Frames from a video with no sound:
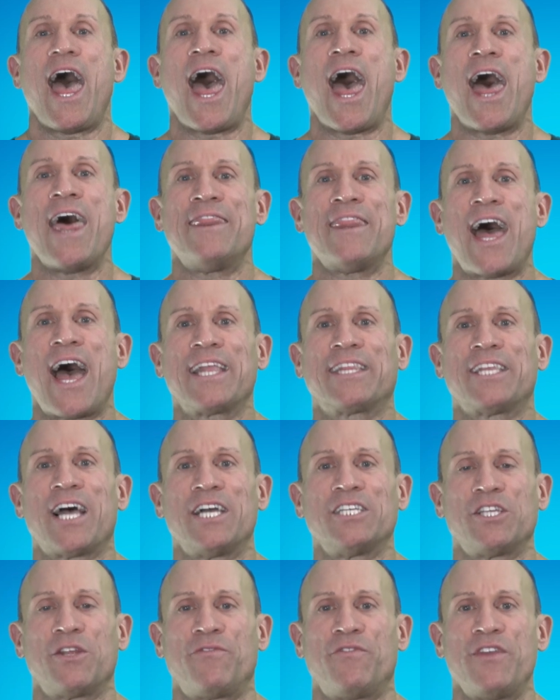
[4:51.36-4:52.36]
And that
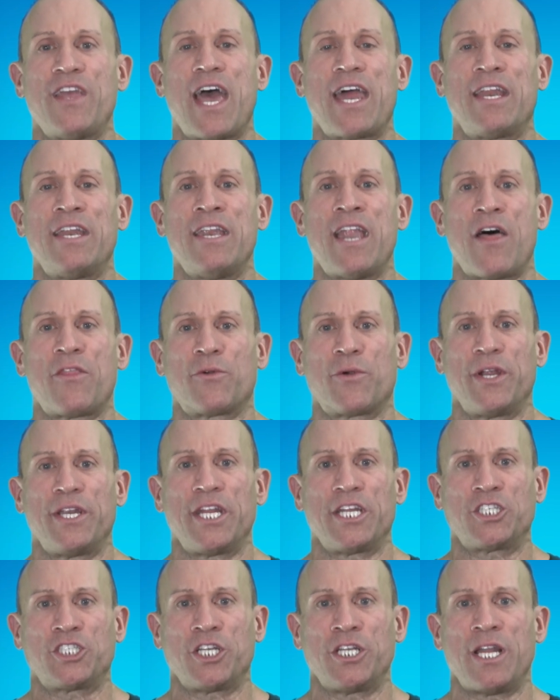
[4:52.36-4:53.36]
does it for yet another
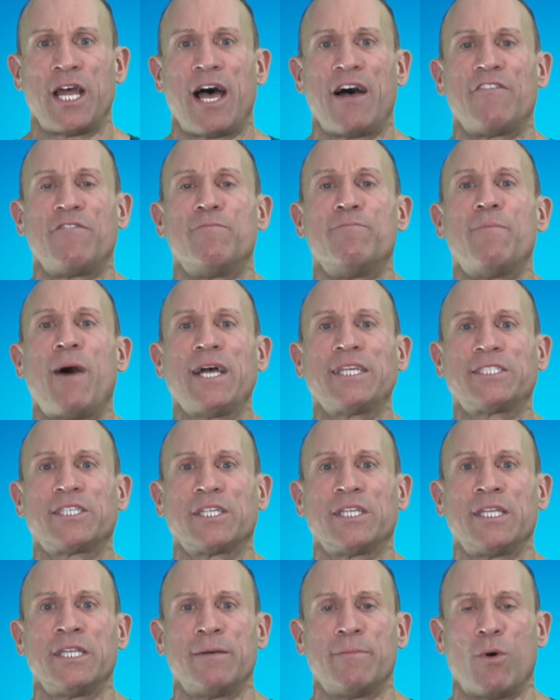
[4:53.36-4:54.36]
edition of
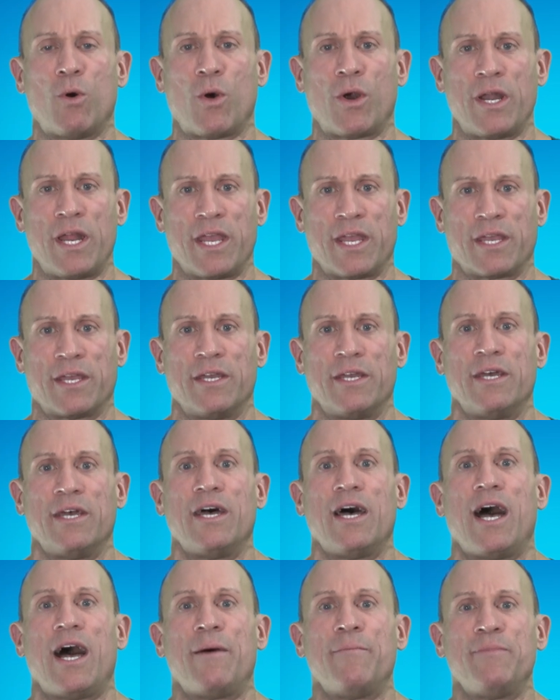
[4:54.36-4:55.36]
Muscle in the Morning.
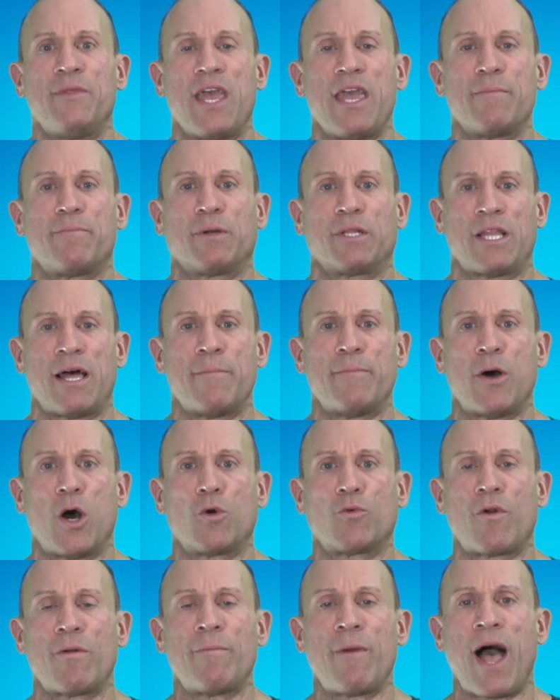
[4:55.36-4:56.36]
I'm Dave
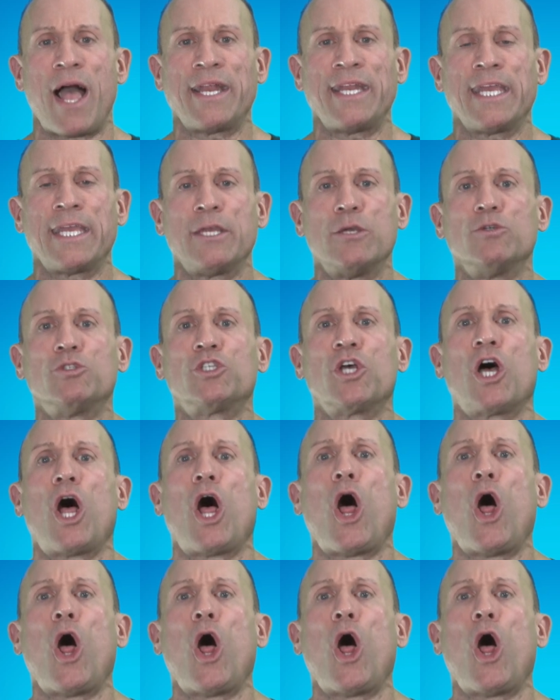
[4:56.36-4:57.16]
Palumbo, reminding you to